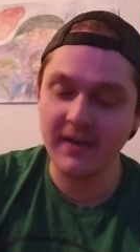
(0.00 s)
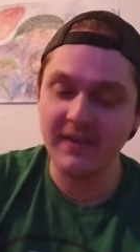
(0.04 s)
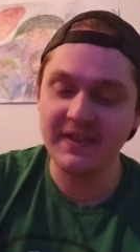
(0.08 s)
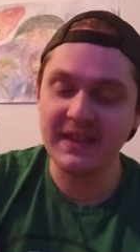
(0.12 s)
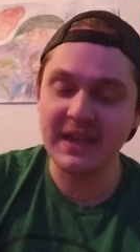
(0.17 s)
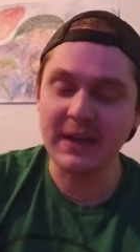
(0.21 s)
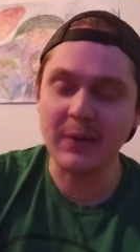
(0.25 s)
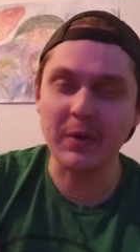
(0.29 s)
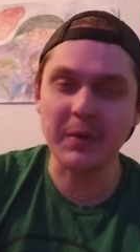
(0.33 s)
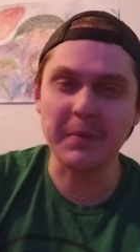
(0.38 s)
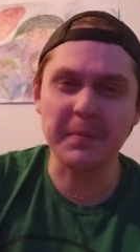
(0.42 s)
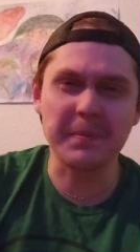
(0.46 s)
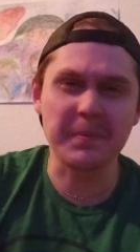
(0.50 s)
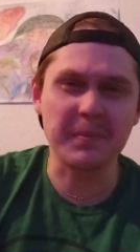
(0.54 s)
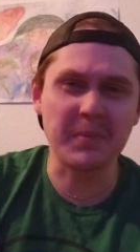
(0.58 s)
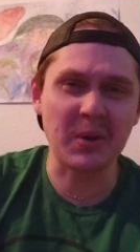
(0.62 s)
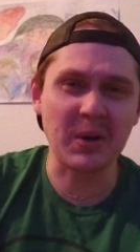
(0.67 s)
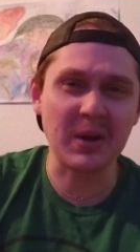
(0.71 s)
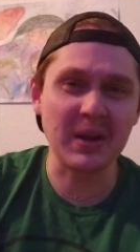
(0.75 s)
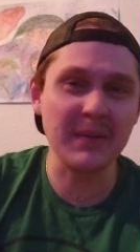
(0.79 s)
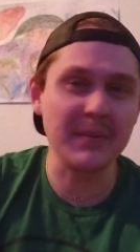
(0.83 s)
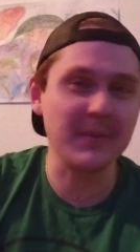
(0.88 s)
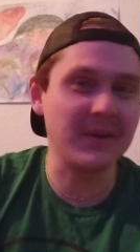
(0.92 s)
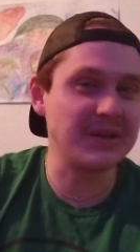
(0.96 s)
they were
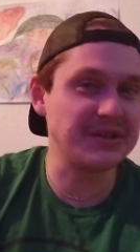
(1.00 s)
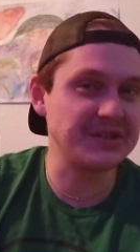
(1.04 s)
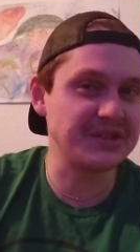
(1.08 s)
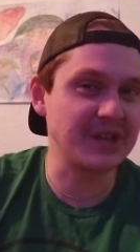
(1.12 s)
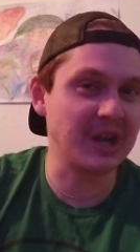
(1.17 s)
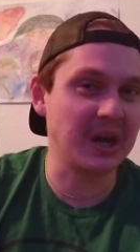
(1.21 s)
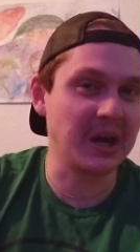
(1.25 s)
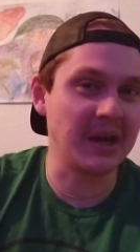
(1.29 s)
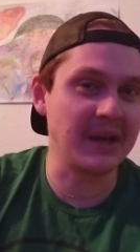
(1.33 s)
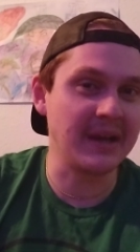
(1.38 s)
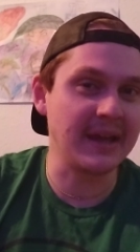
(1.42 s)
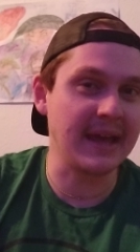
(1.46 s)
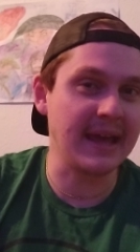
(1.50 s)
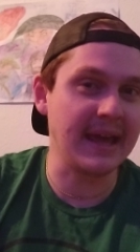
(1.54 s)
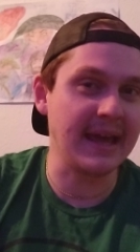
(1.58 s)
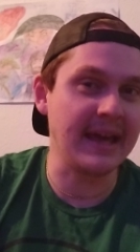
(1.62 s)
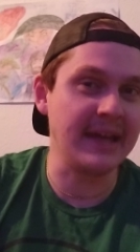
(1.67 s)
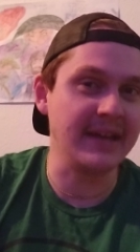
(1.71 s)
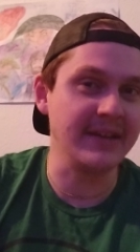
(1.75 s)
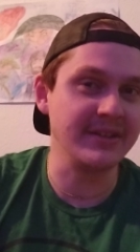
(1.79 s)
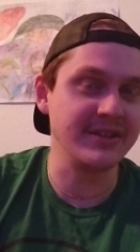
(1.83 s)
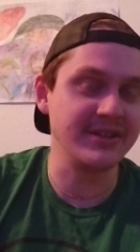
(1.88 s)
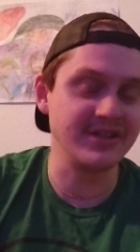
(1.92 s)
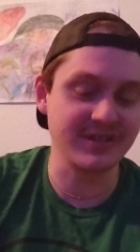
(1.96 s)
pretty much on
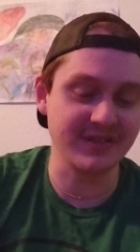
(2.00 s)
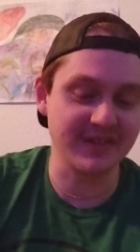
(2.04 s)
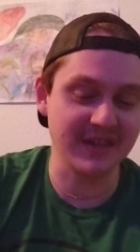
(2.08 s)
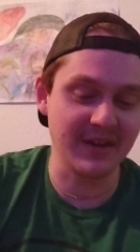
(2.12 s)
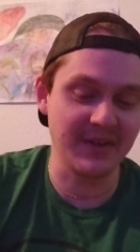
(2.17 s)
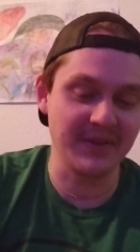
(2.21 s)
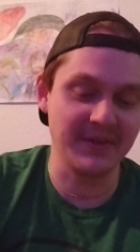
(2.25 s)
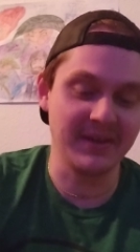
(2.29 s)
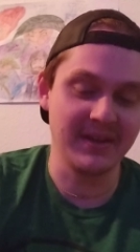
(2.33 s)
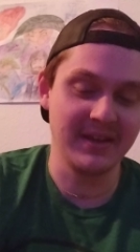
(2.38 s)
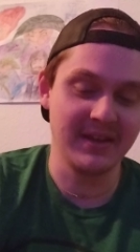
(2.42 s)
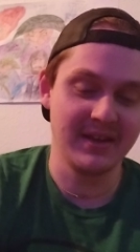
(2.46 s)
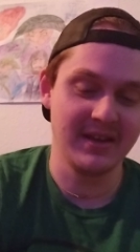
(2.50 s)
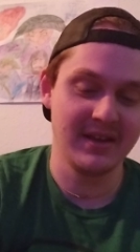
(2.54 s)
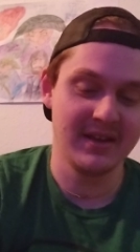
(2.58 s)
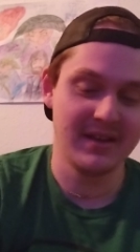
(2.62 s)
edge. They